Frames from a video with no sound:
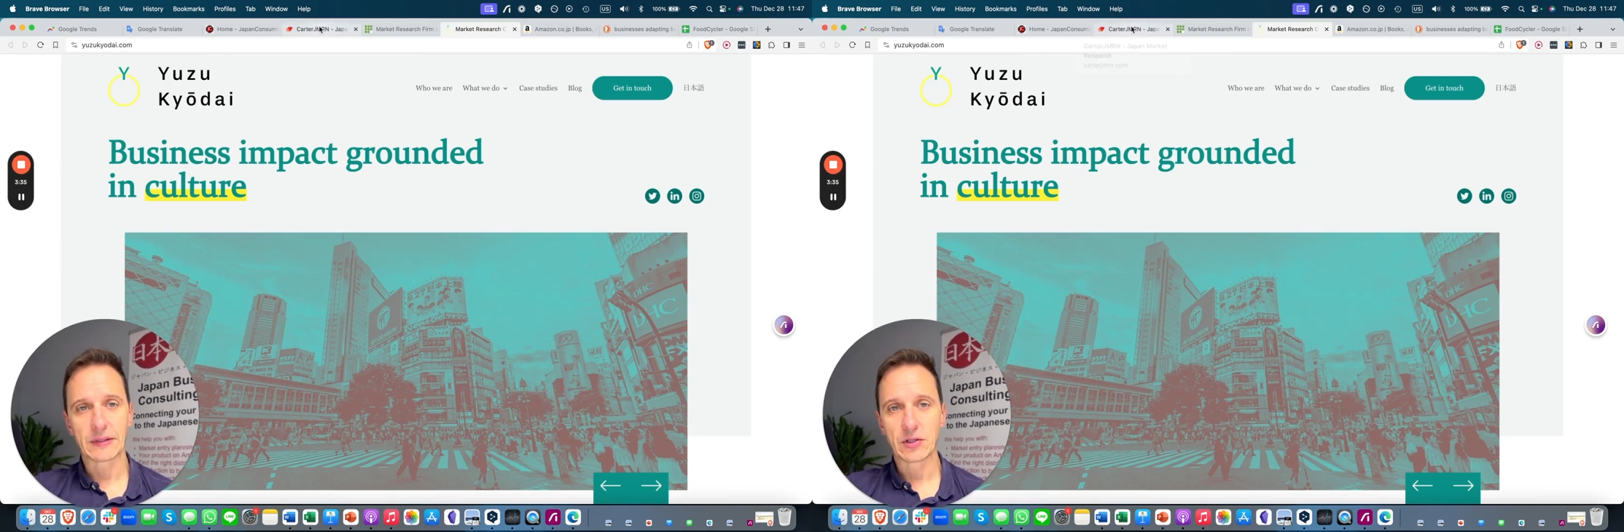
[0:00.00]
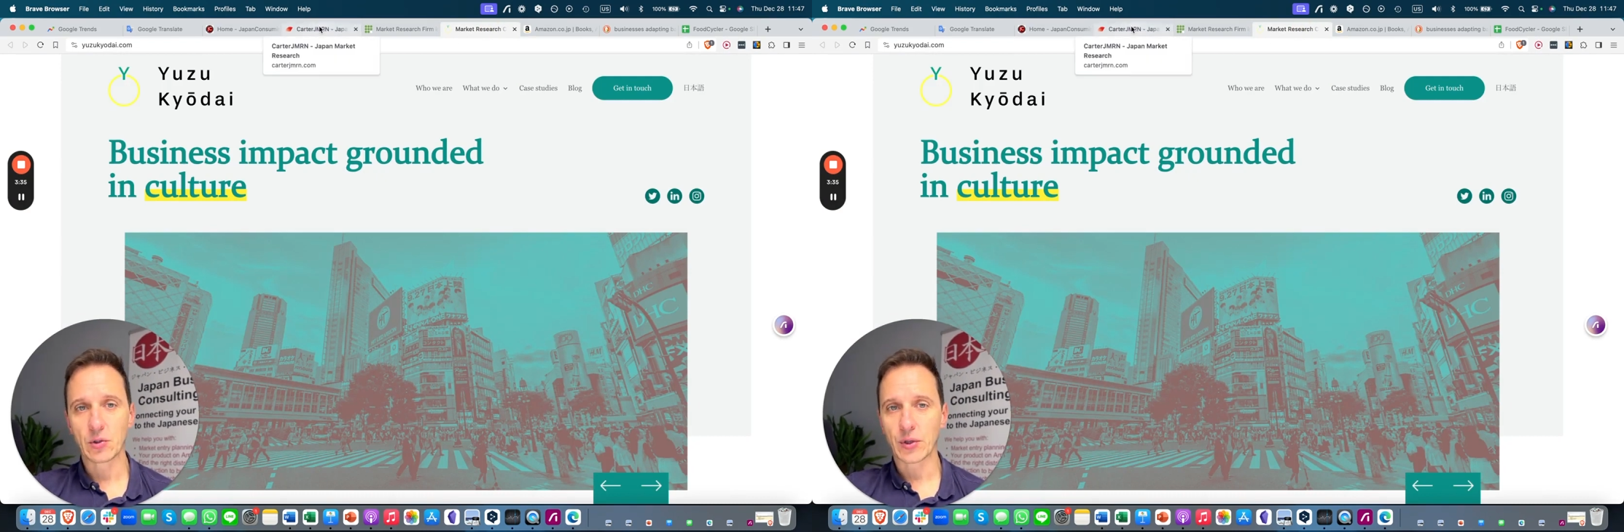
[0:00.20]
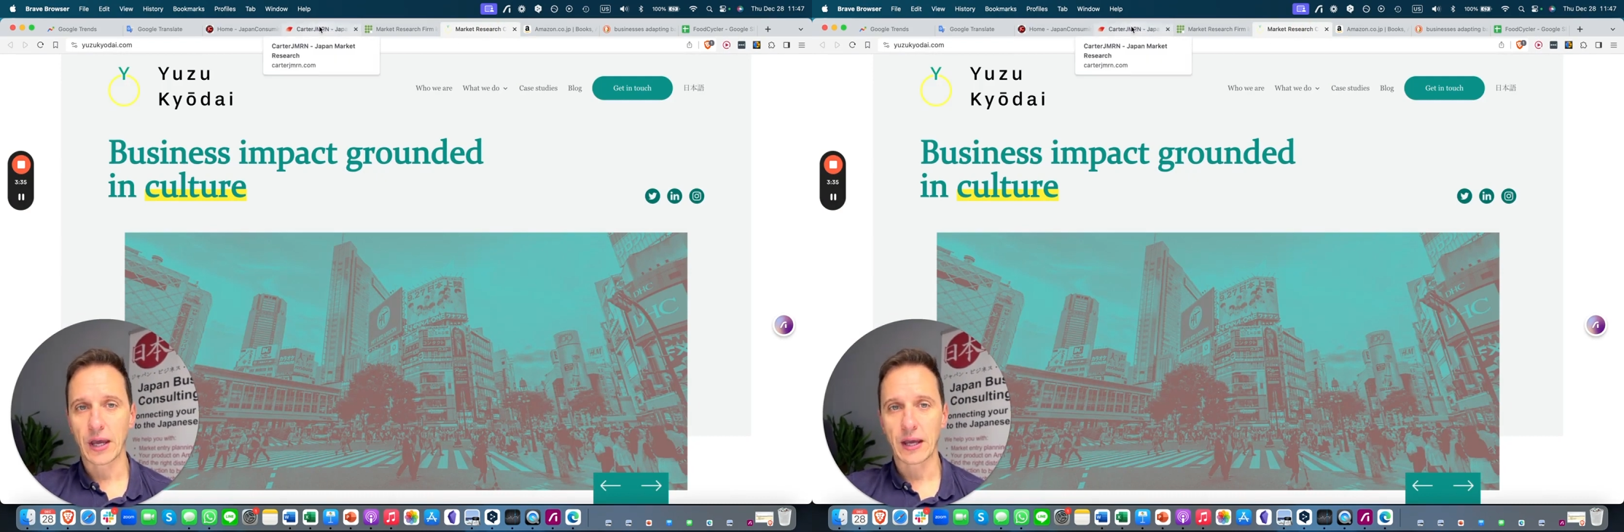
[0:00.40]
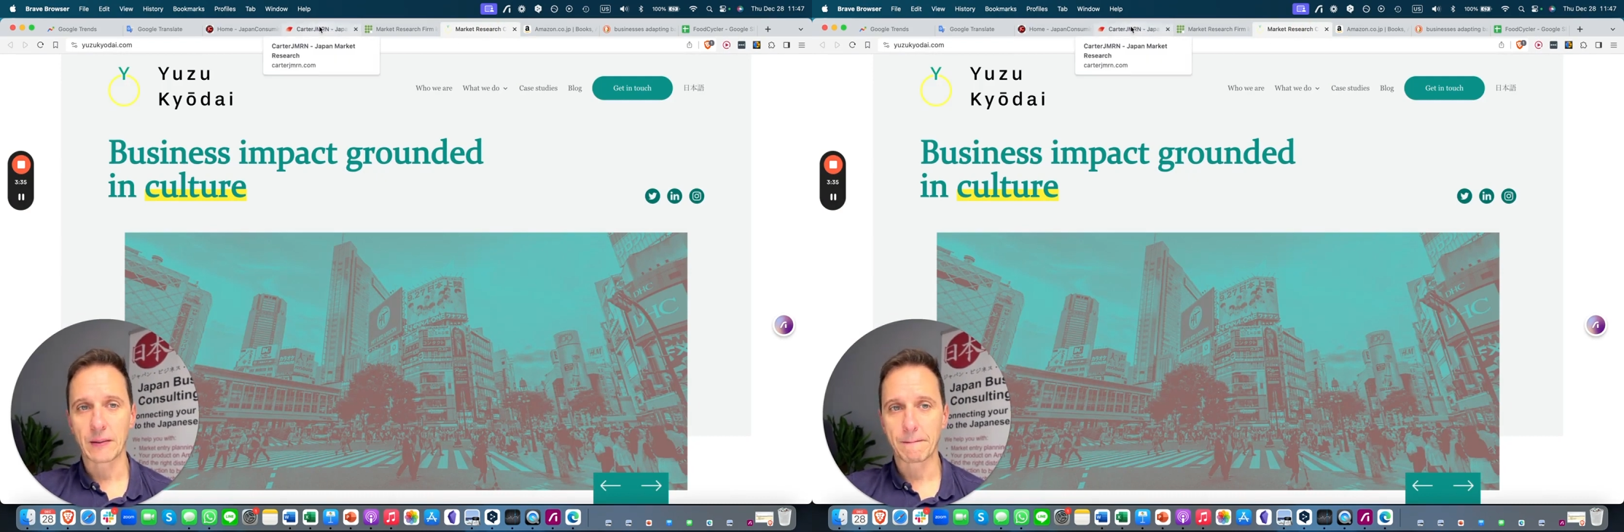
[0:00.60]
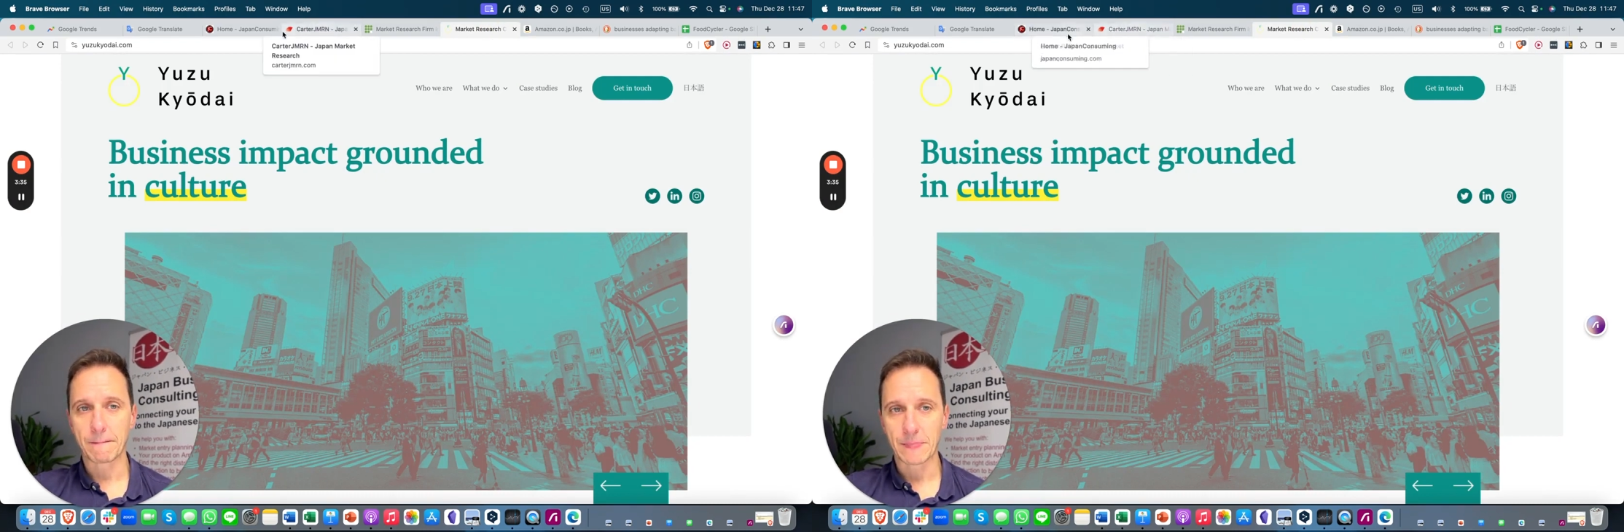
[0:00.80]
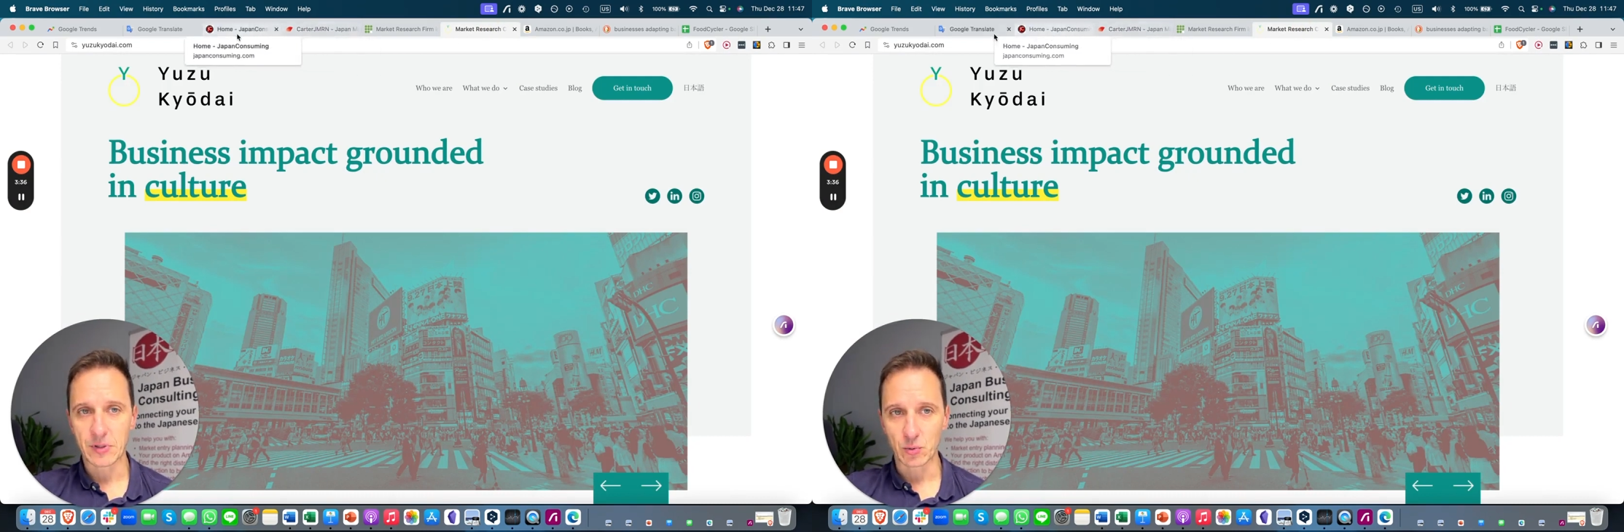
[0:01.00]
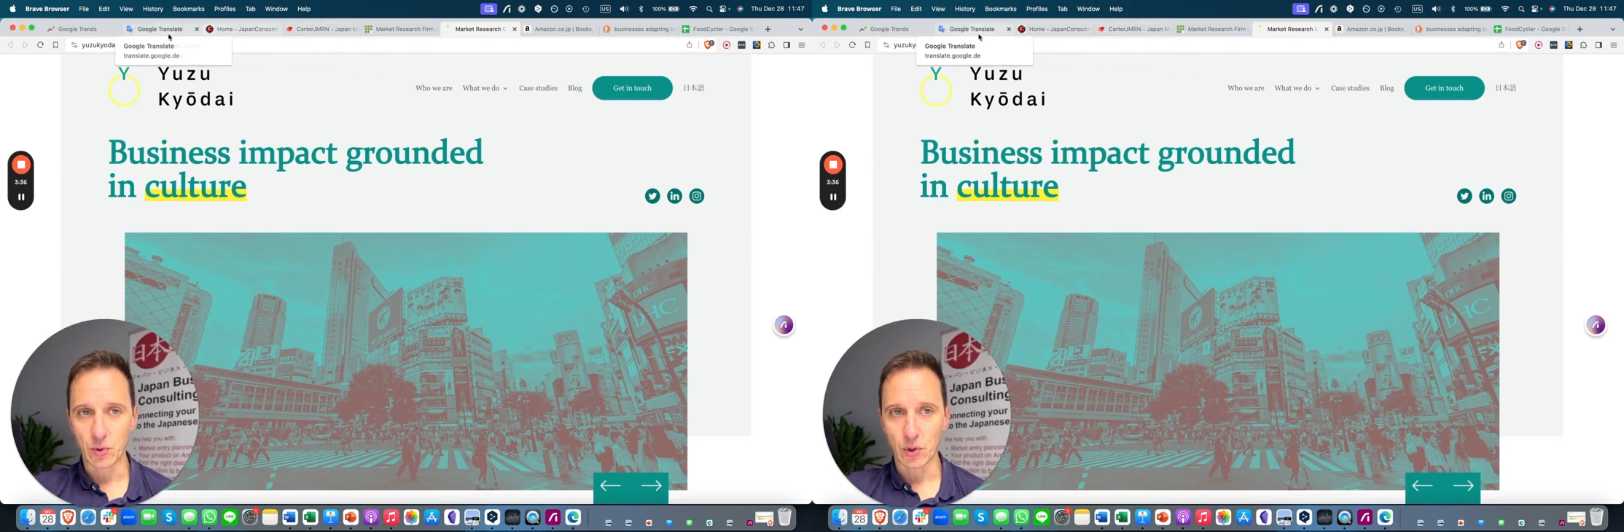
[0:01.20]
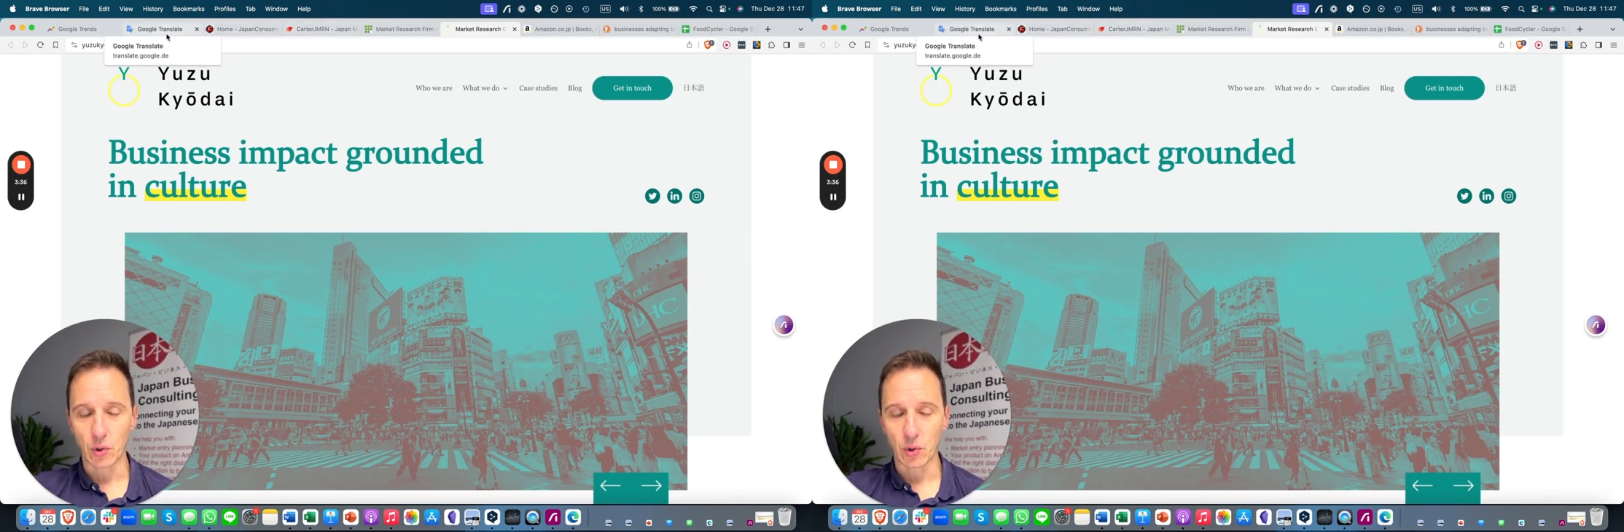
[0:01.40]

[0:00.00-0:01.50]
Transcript: You can do your